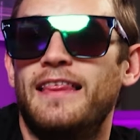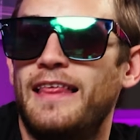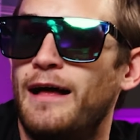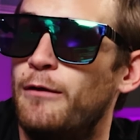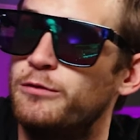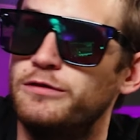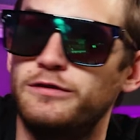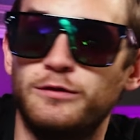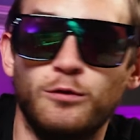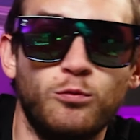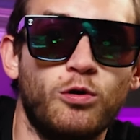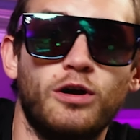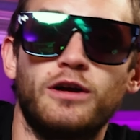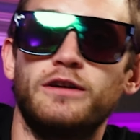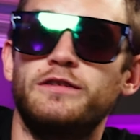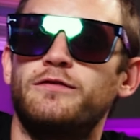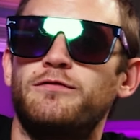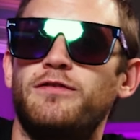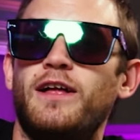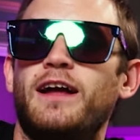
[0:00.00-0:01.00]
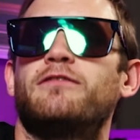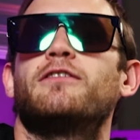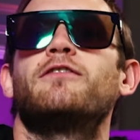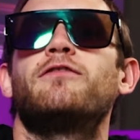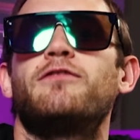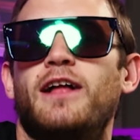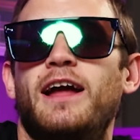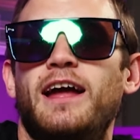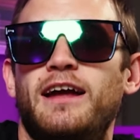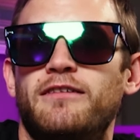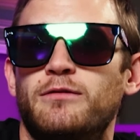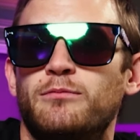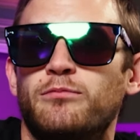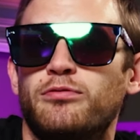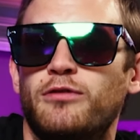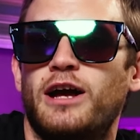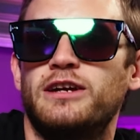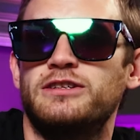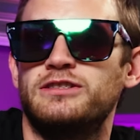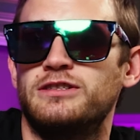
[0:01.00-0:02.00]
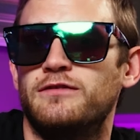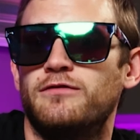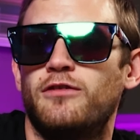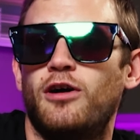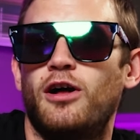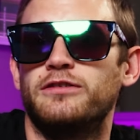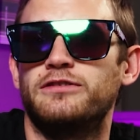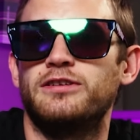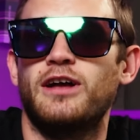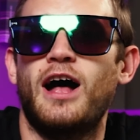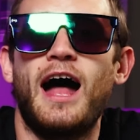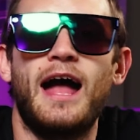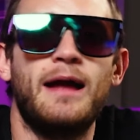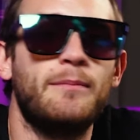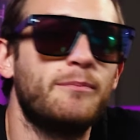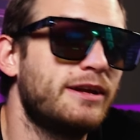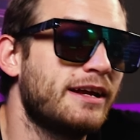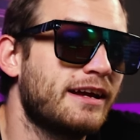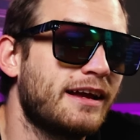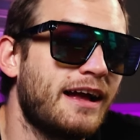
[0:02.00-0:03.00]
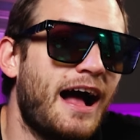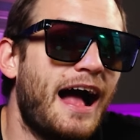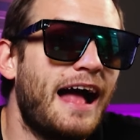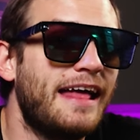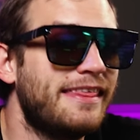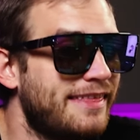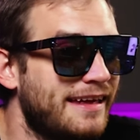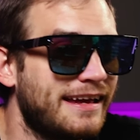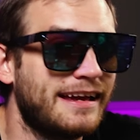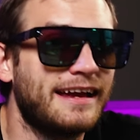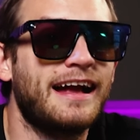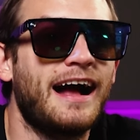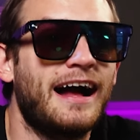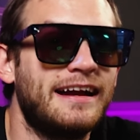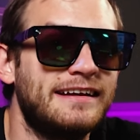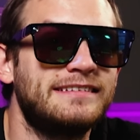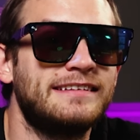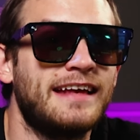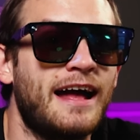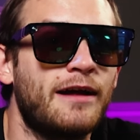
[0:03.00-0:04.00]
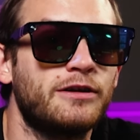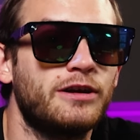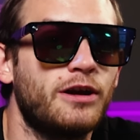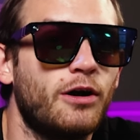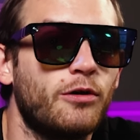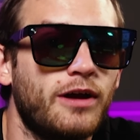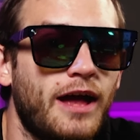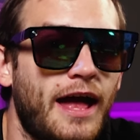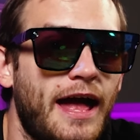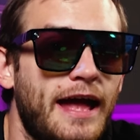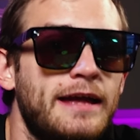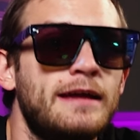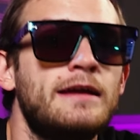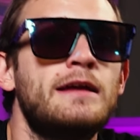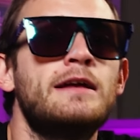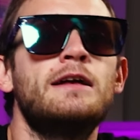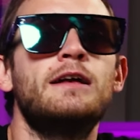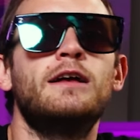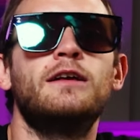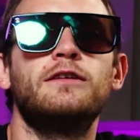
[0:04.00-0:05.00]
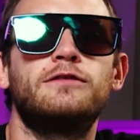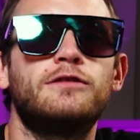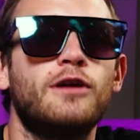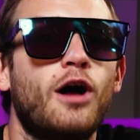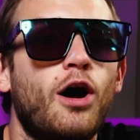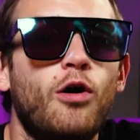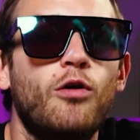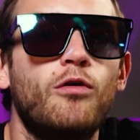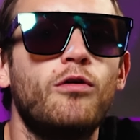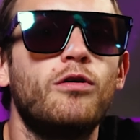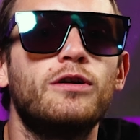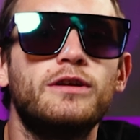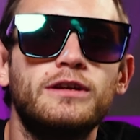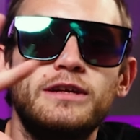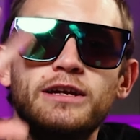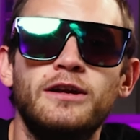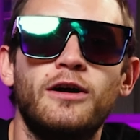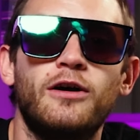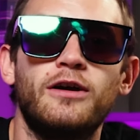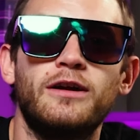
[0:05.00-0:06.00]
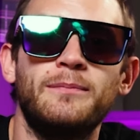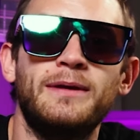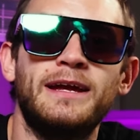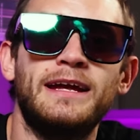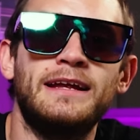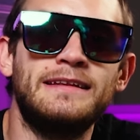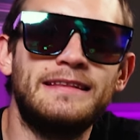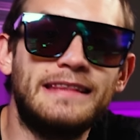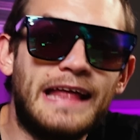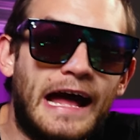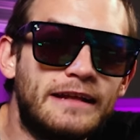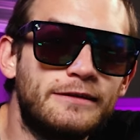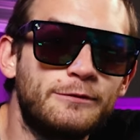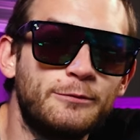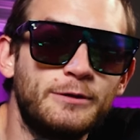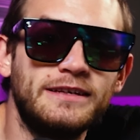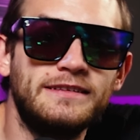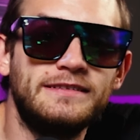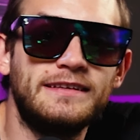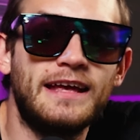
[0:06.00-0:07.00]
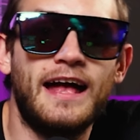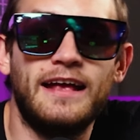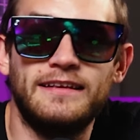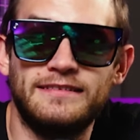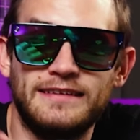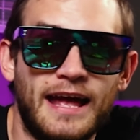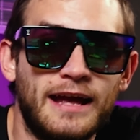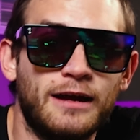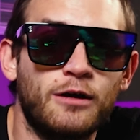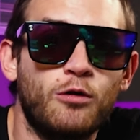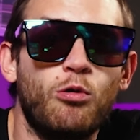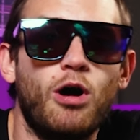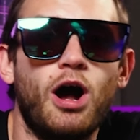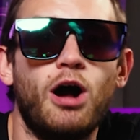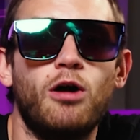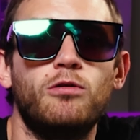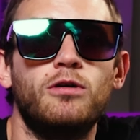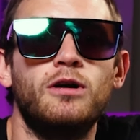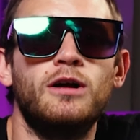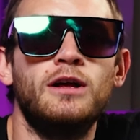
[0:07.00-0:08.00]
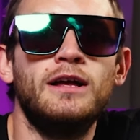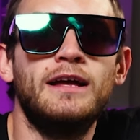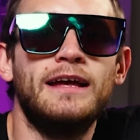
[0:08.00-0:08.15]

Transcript: That was the worst Flavor Flav impression of all time, but it, I think it kind of sounded okay. So, you know what I mean? That's what he says. End quote.